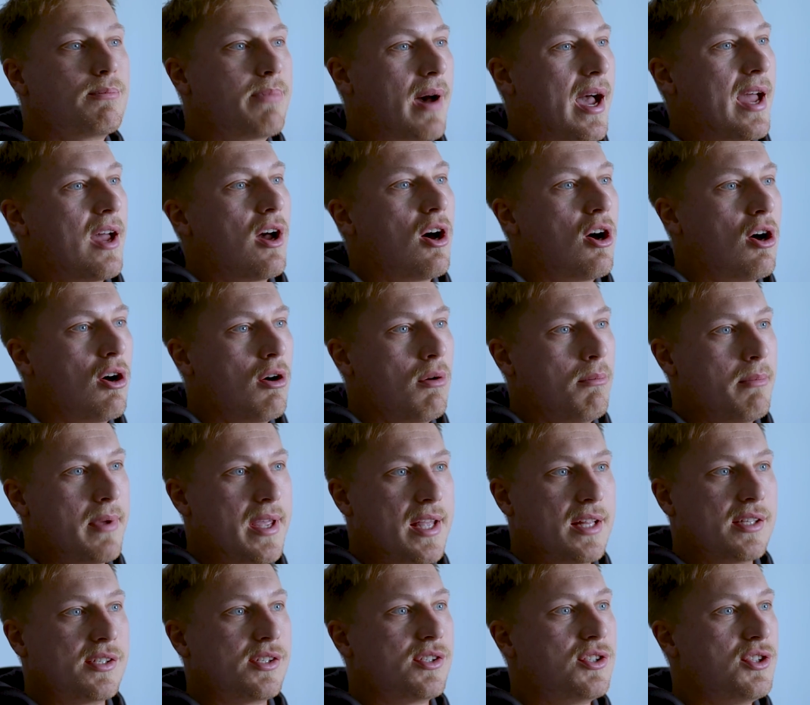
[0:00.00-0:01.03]
by all
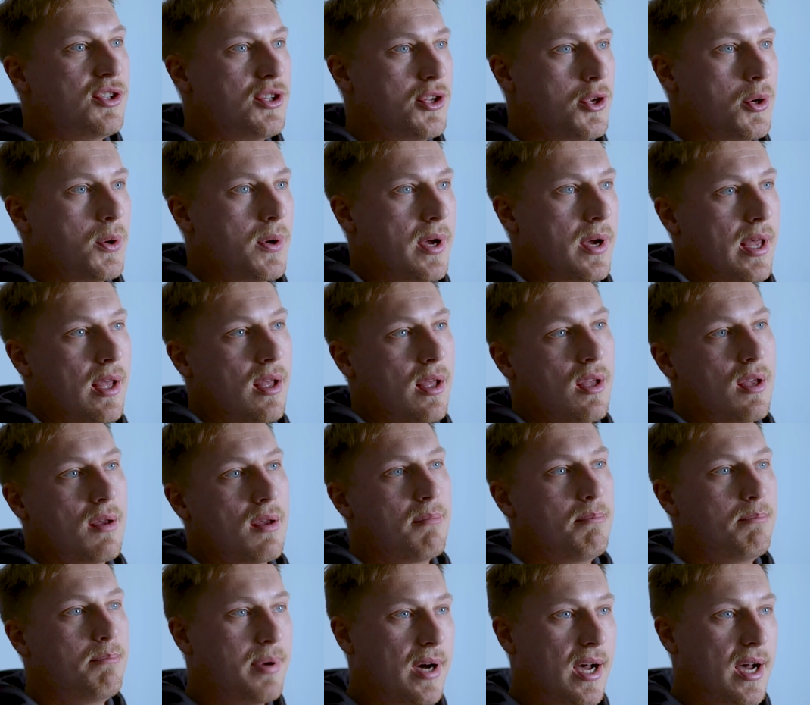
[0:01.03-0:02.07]
means, do it.
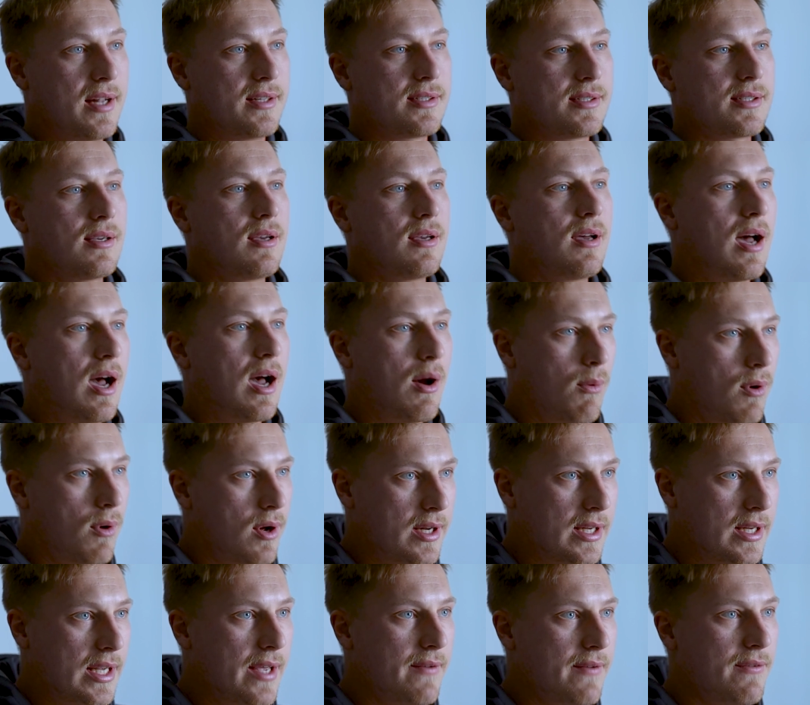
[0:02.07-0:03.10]
But I
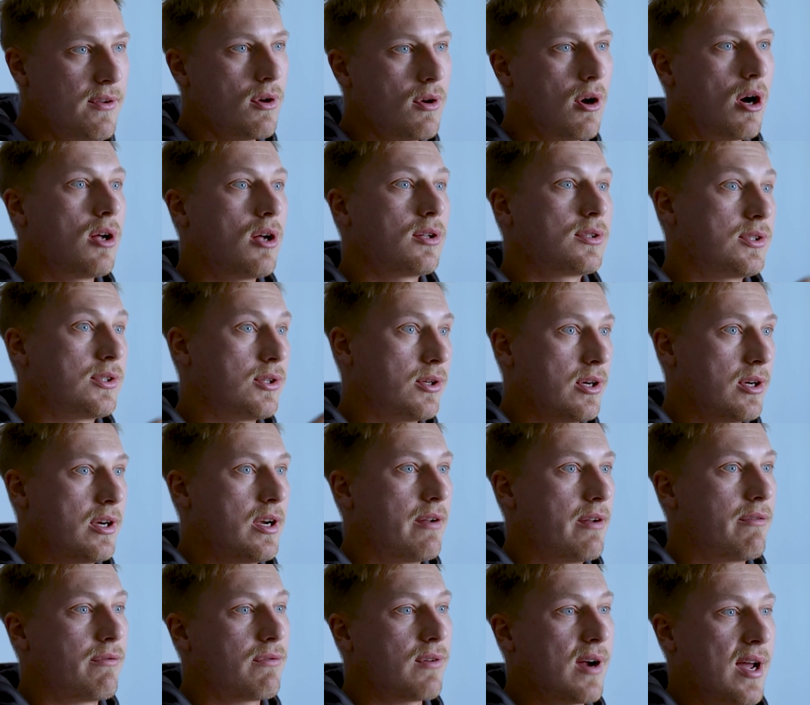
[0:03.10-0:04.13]
want to give you
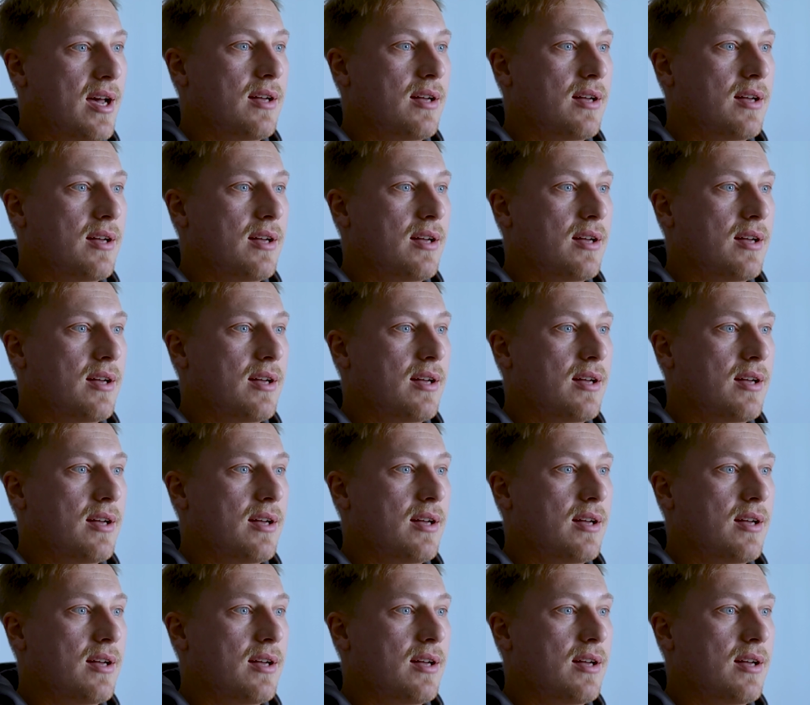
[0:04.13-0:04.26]
alternative